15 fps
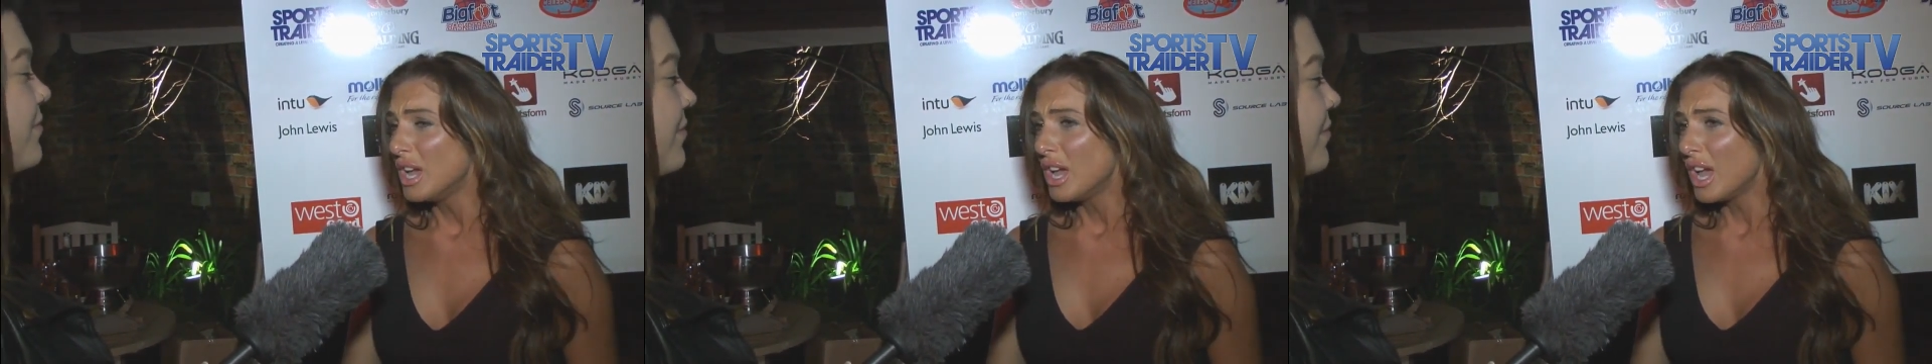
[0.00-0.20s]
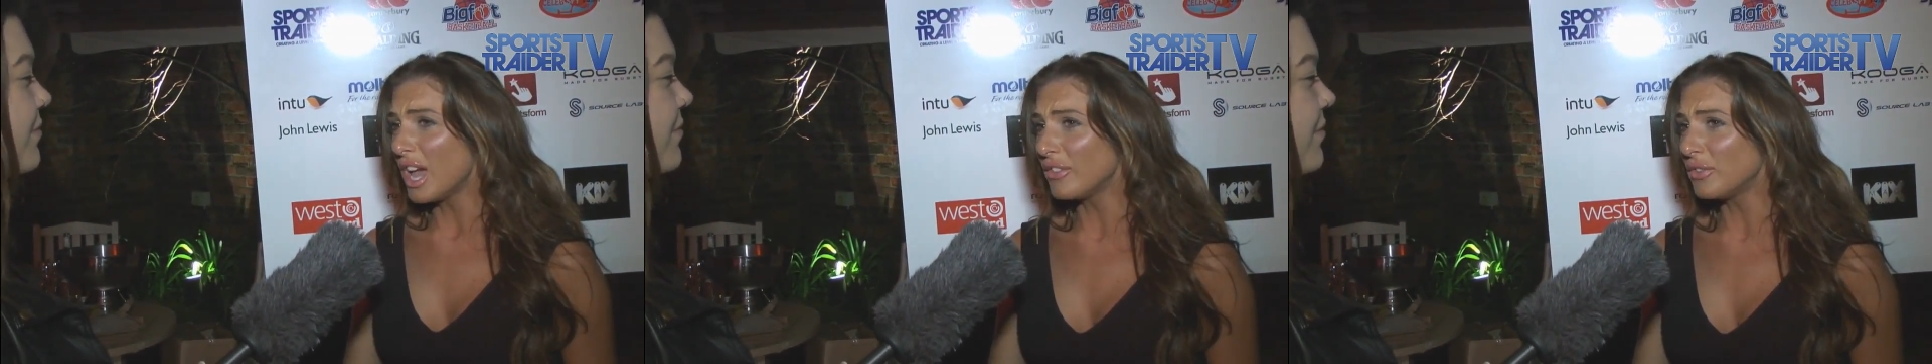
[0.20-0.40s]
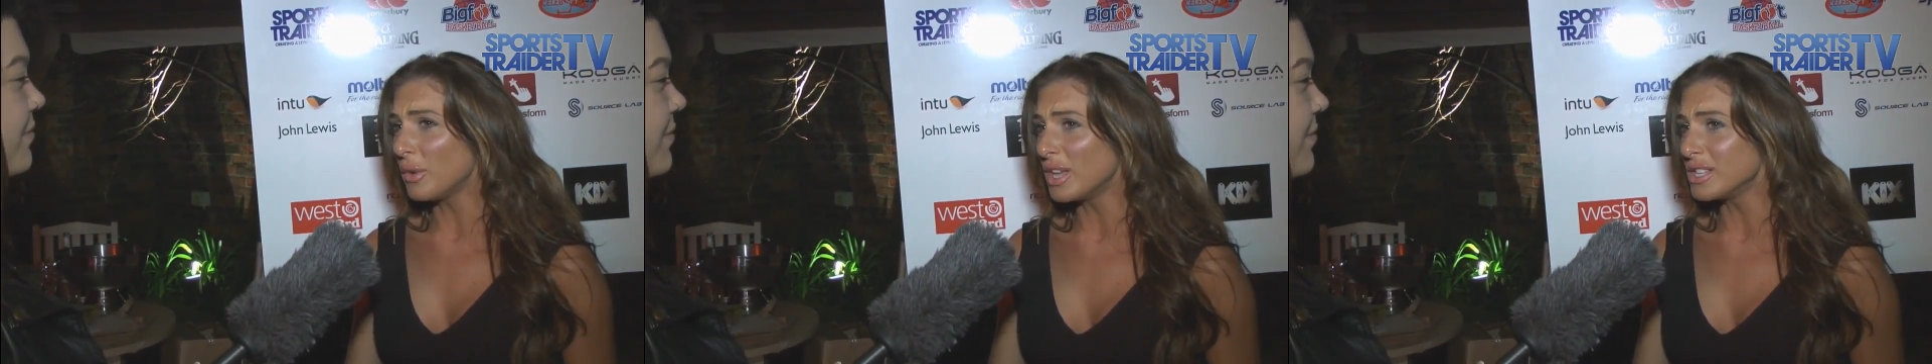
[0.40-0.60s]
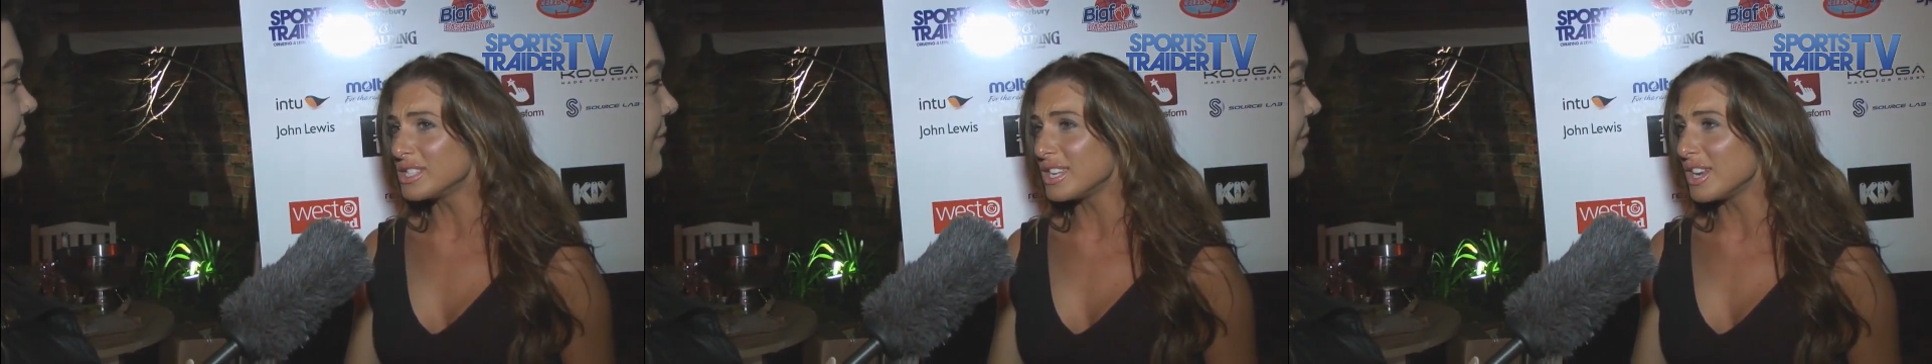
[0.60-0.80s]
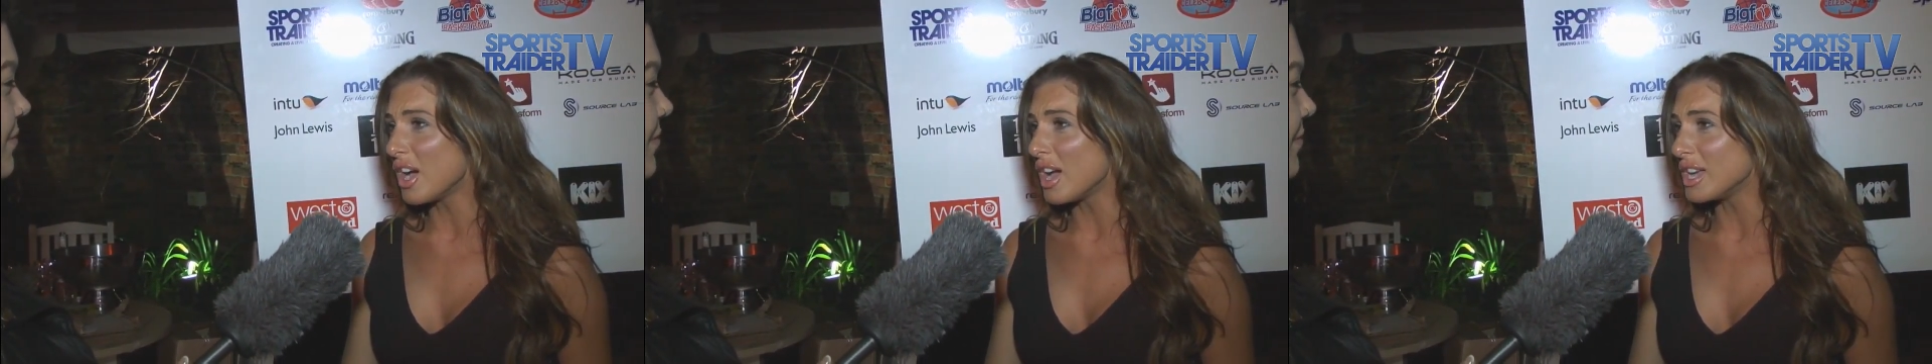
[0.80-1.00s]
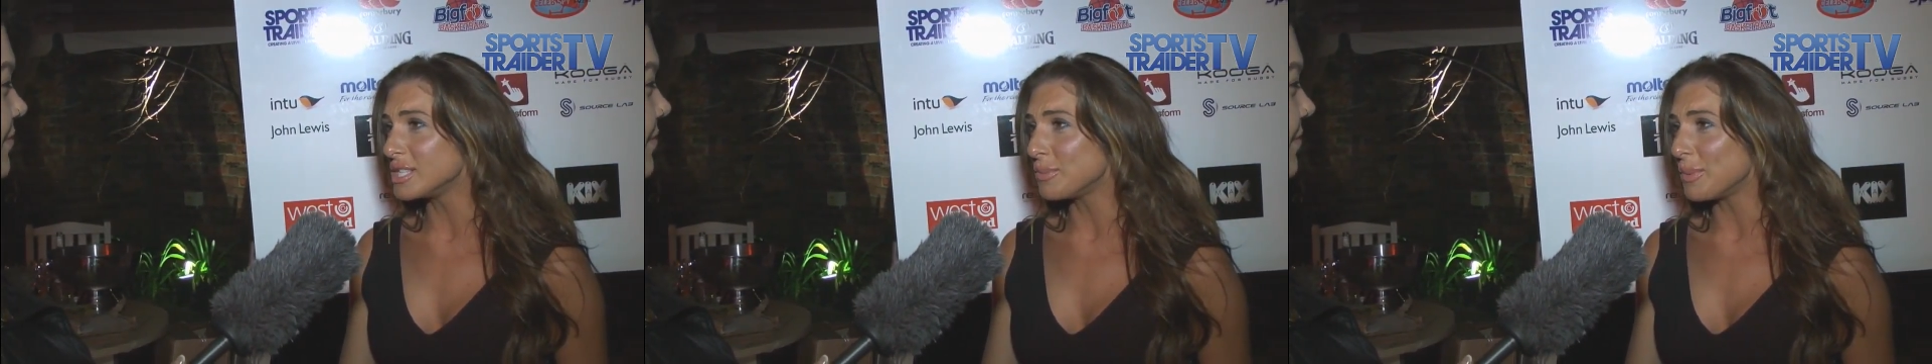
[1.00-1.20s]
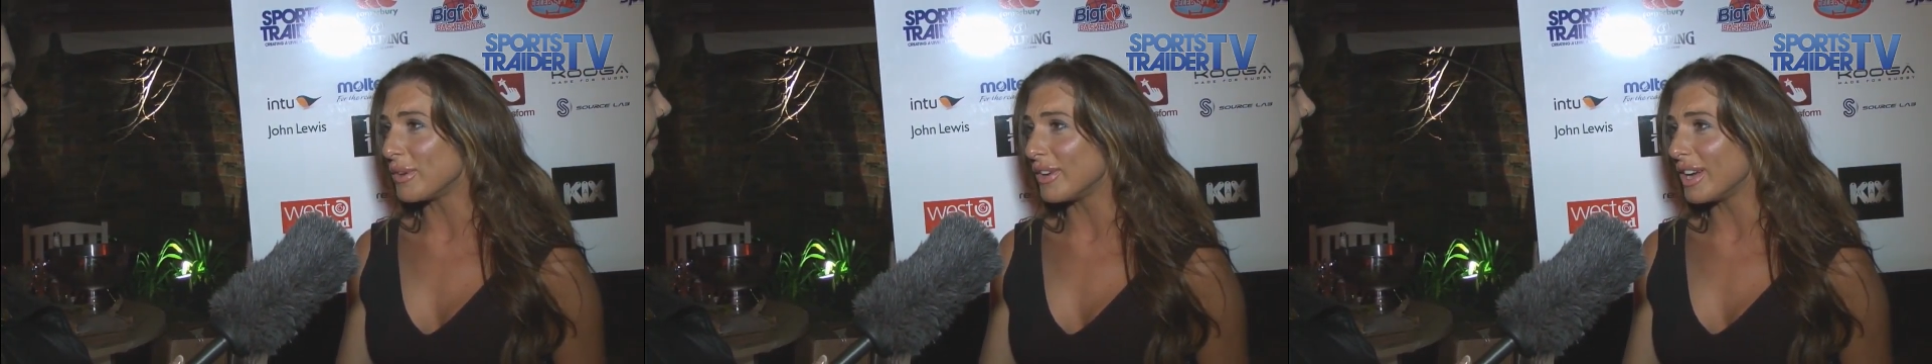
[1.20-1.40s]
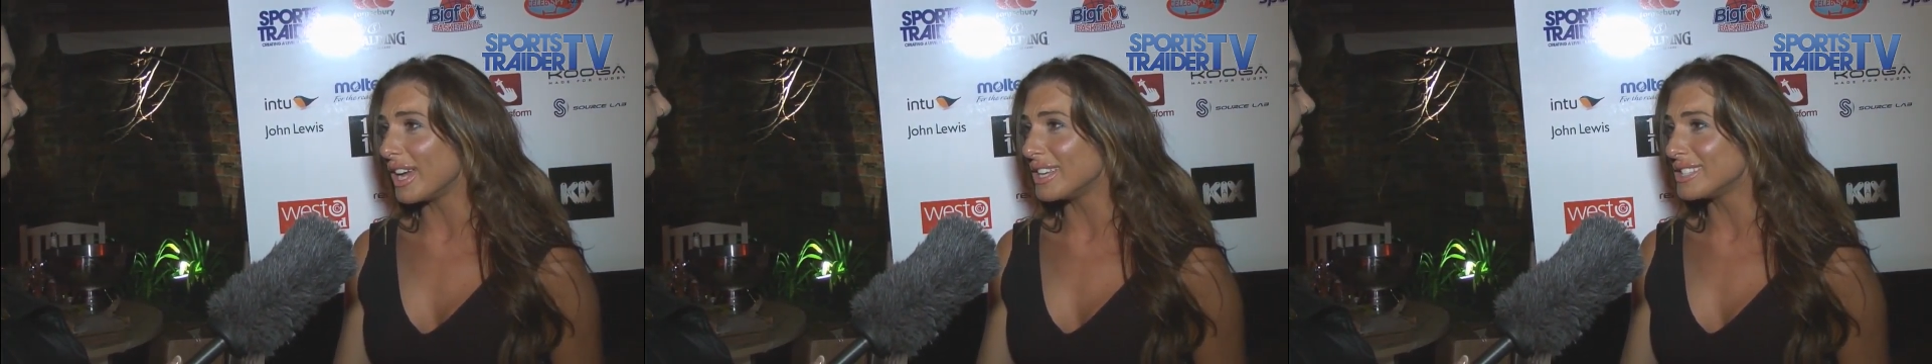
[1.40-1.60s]
Everyone's in high
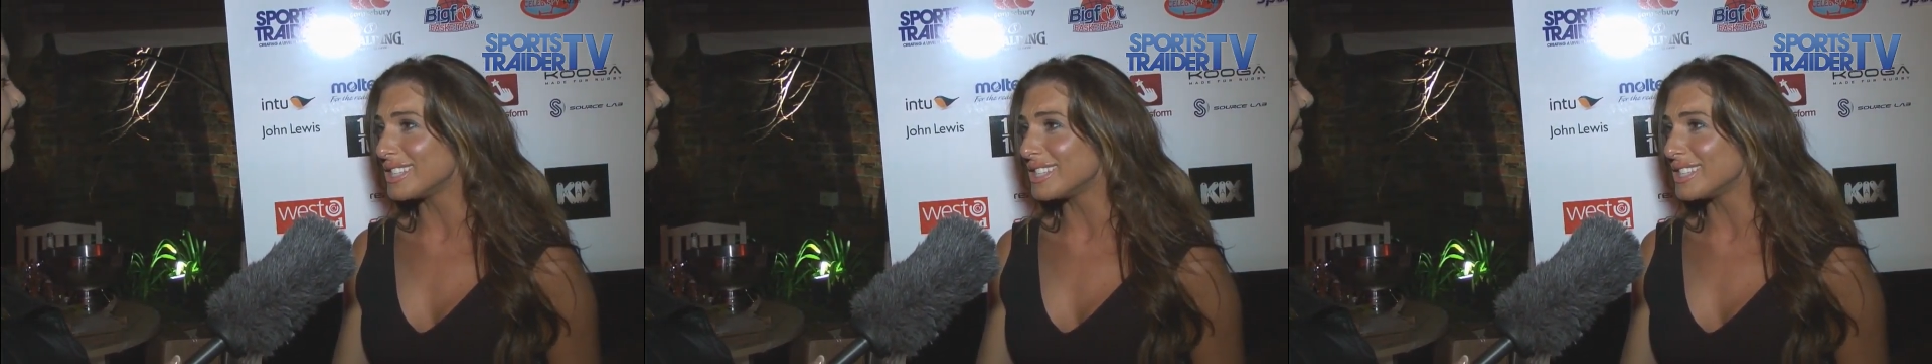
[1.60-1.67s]
spirits,